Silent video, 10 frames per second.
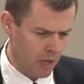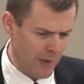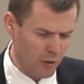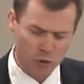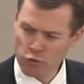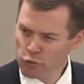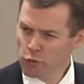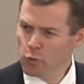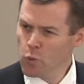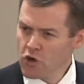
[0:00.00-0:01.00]
about
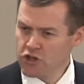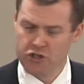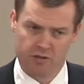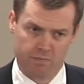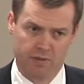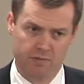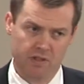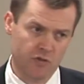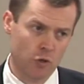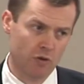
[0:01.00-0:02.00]
true worship,
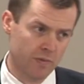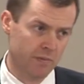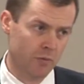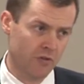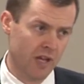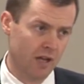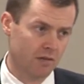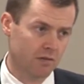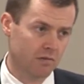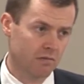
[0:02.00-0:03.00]
if you remember that.